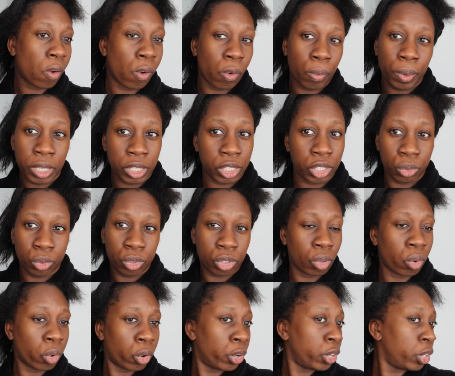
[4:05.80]
Always use
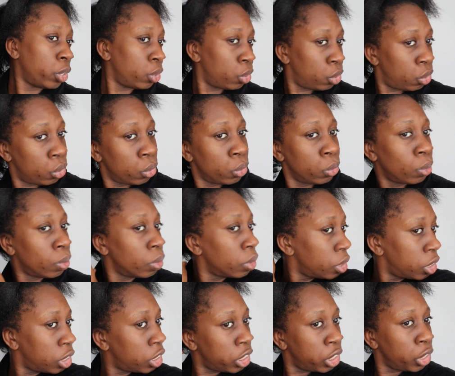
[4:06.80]
an oil to
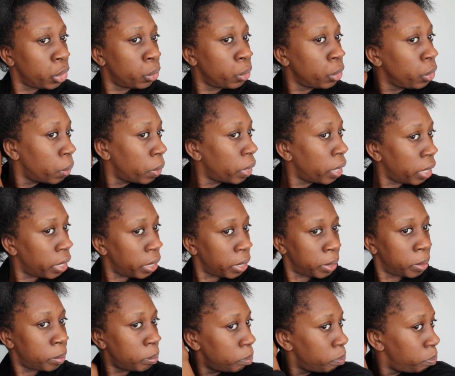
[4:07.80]
seal your
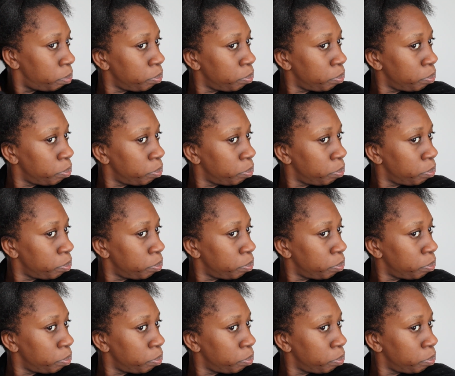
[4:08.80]
hair.